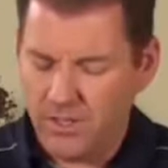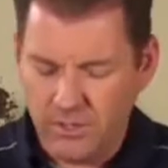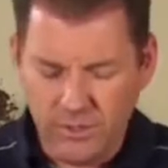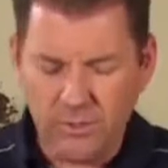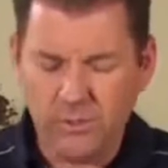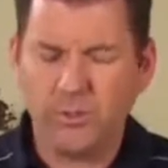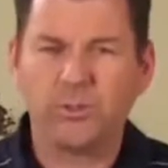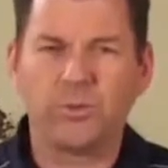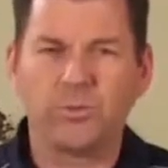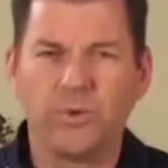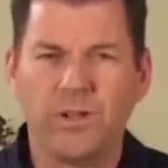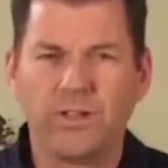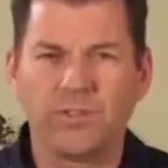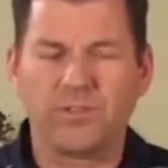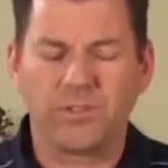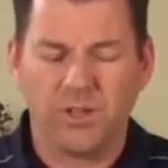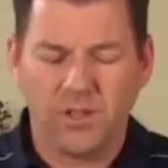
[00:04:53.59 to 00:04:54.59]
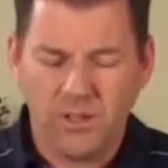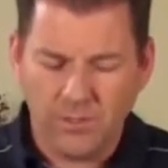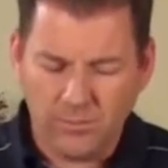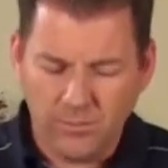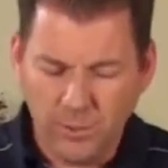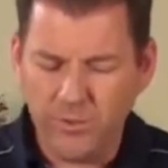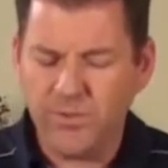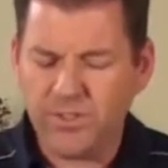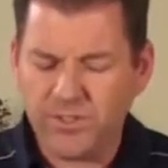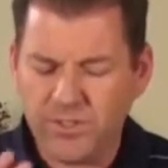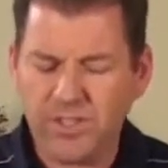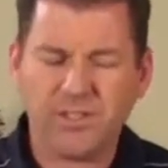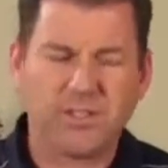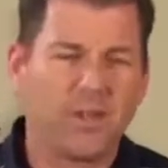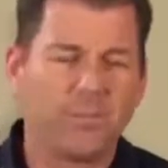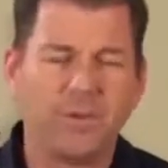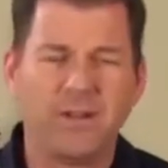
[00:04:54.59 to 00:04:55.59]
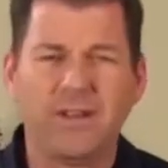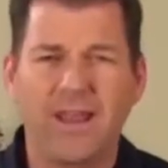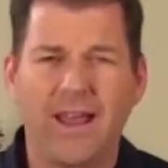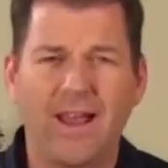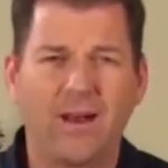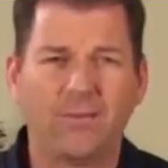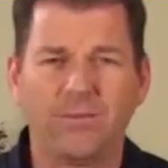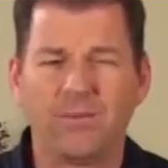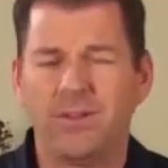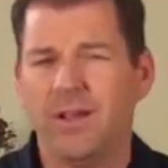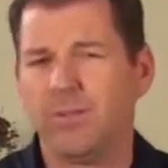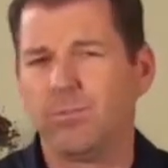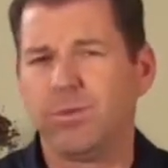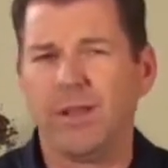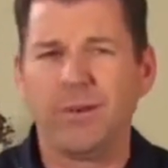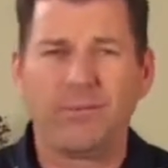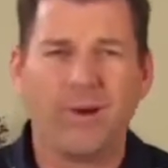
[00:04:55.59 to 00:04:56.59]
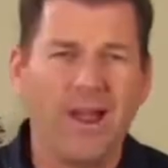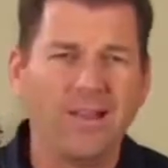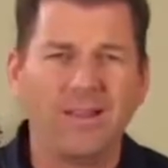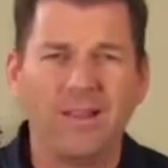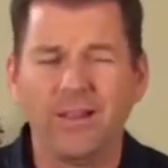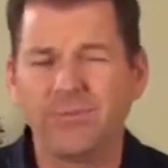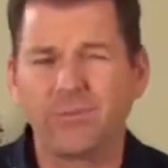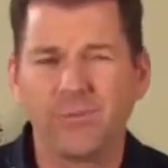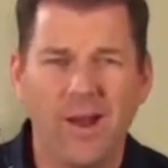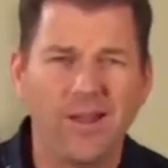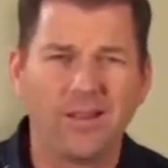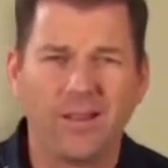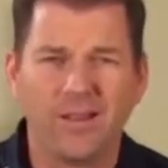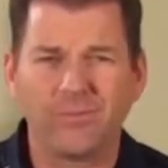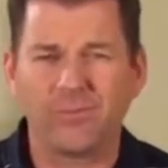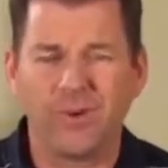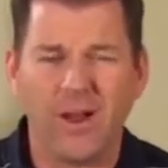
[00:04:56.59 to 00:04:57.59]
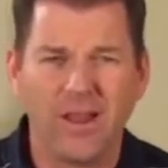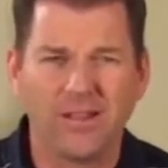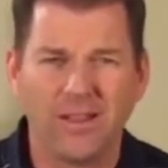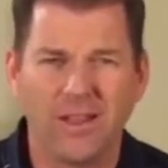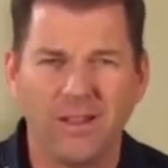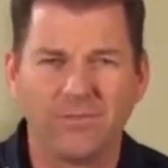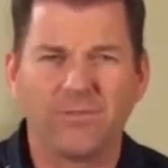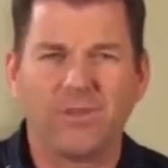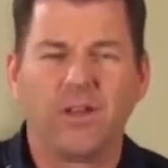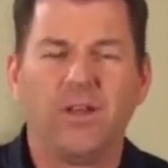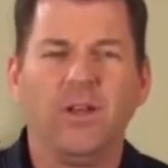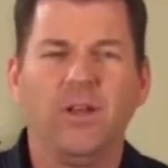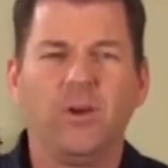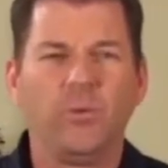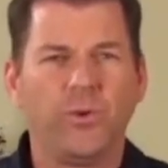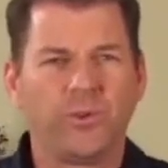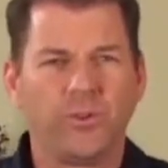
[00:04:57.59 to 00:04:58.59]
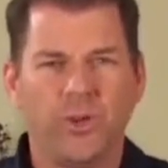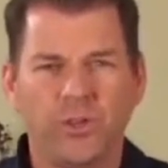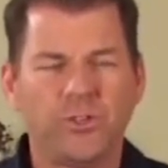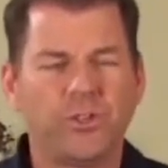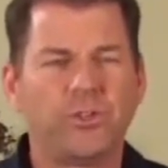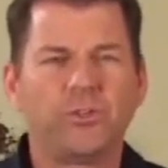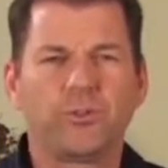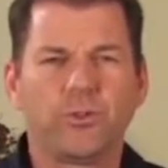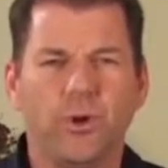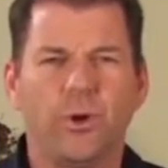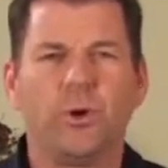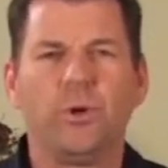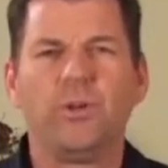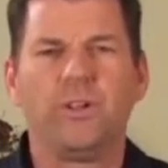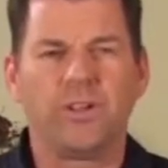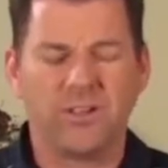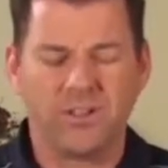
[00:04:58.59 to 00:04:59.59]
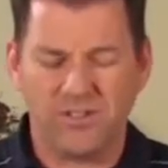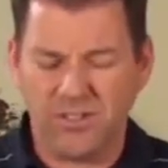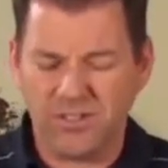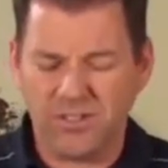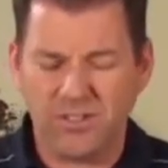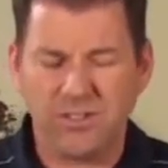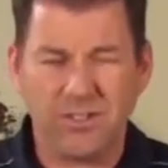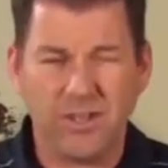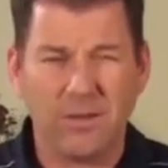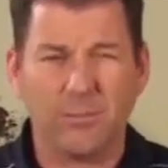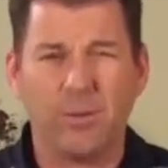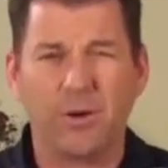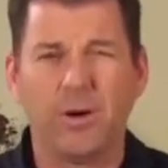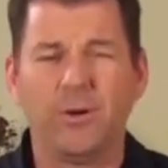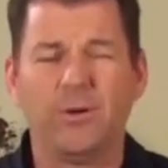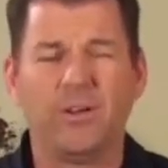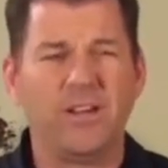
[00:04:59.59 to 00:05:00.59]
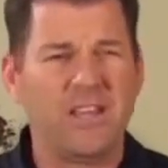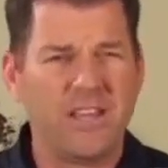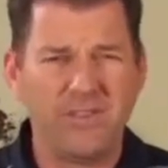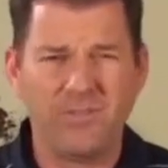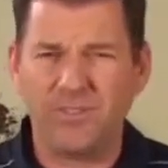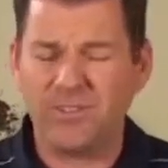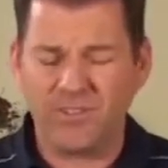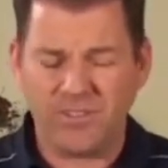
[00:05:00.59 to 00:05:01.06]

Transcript: use your wrist, move the sticks up and down, and play right, left, right, left, right, left with good control and consistent tempo and even